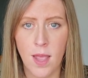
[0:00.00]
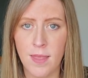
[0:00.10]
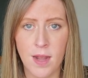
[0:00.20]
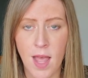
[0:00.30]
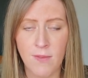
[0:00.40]

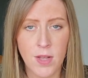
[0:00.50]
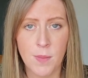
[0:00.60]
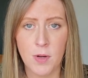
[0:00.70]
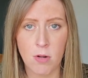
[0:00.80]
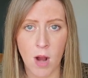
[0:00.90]
and that I've
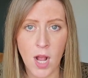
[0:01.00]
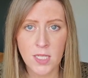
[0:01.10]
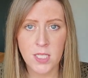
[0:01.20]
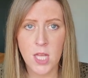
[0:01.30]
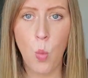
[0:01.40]
come
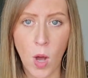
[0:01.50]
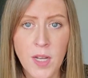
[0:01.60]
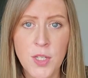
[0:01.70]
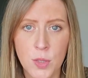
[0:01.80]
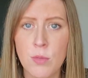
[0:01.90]
across
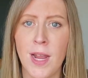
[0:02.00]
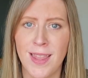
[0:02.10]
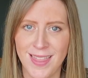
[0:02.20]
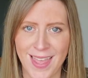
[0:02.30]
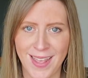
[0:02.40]
want to do the
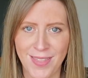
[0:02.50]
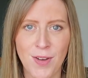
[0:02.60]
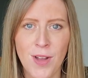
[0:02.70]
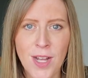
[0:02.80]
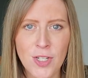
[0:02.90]
right thing.
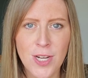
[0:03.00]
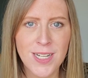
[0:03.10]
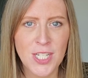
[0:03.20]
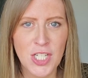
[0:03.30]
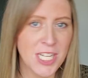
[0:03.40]
They're not
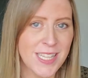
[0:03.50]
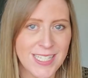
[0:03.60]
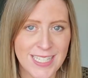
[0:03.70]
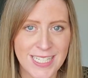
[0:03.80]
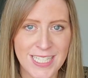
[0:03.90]
trying to cheat the
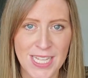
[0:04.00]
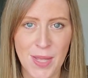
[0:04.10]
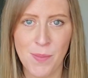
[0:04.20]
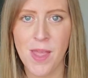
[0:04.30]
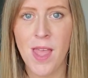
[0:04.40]

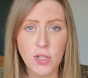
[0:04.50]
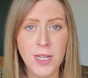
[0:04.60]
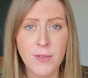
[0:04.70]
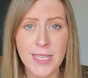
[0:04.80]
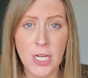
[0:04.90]
system. They're
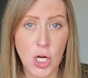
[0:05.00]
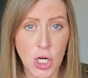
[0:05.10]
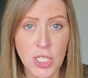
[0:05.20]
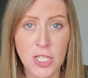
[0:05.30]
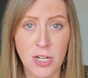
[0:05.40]
trying to
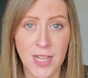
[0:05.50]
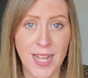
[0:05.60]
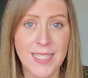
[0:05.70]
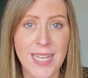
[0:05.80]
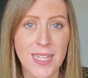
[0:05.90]
encourage their
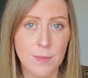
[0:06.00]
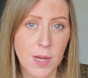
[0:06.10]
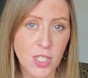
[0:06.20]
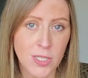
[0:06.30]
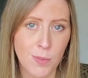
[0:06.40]
clients as
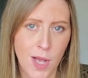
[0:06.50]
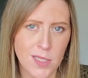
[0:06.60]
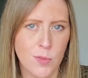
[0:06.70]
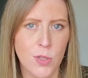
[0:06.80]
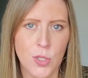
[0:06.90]
much as
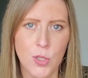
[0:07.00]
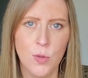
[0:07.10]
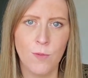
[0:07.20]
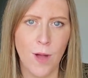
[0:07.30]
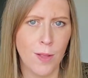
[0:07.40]
possible
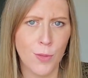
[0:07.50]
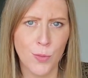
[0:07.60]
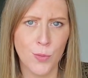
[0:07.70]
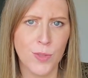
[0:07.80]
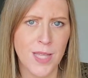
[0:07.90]
to follow
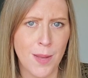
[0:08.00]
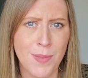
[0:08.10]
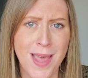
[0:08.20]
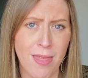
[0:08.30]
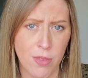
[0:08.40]
the rules
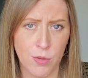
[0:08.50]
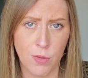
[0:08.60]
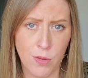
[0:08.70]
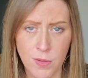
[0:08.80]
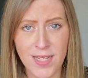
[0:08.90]
and be
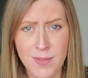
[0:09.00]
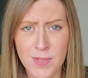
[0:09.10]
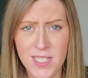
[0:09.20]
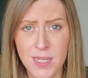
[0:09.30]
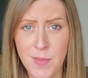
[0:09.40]
ethical. I
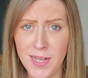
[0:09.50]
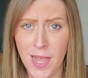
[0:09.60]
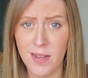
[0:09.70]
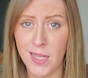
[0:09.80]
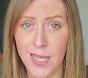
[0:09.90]
did make
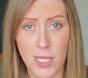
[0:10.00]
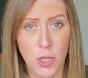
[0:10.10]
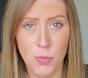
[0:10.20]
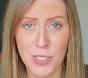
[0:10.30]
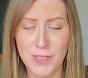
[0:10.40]
kind of like a
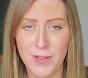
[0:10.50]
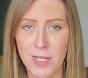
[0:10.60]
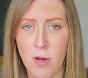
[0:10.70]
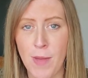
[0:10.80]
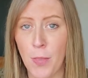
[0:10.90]
humorous
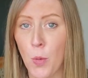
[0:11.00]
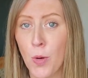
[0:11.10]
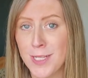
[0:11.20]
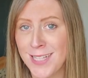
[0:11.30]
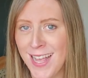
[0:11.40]
video about the
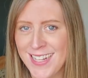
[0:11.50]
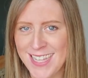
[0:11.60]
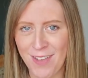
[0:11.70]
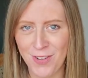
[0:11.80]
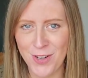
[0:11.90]
worst clients
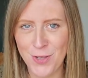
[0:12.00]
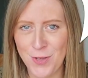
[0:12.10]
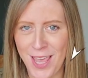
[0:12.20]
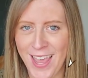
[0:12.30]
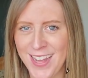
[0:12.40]
ever. You
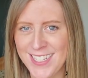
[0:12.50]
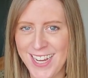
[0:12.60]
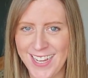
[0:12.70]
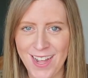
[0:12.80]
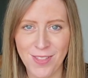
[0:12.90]
can check it